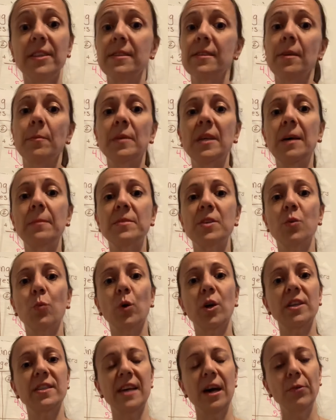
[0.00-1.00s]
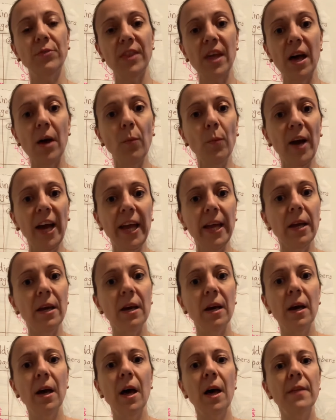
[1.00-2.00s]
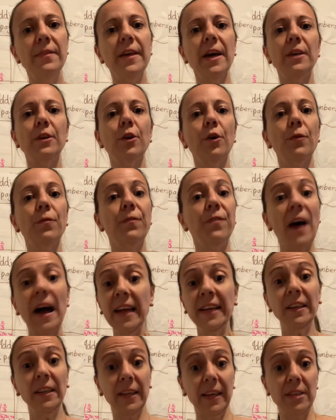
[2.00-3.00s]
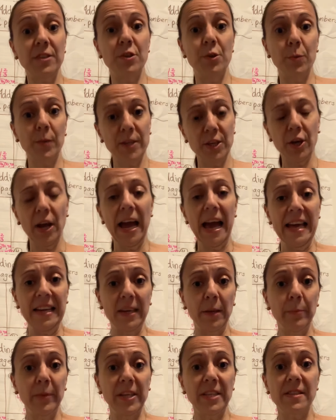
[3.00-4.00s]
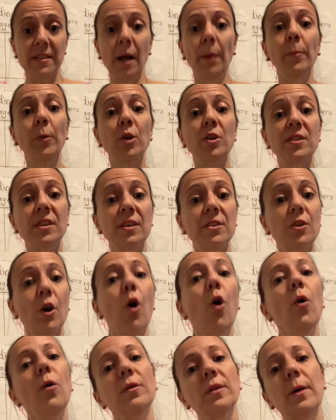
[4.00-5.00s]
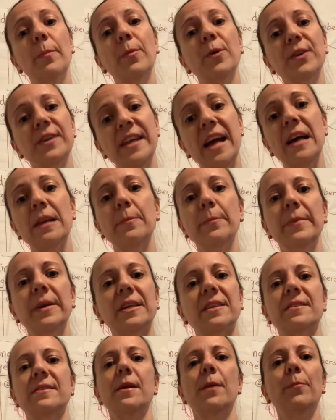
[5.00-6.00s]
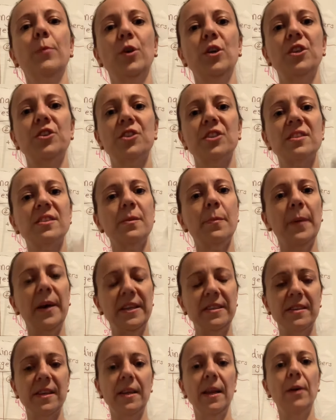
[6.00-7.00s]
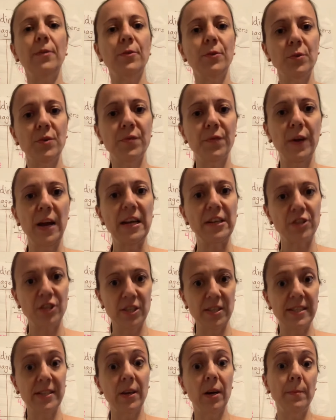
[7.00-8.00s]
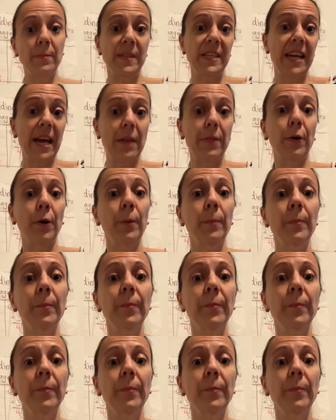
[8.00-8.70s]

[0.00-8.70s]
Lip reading: Sometimes it works out that way, that your final answer when you're adding mixed numbers is a whole number, not a mixed number. It just depends on how those fractions come together.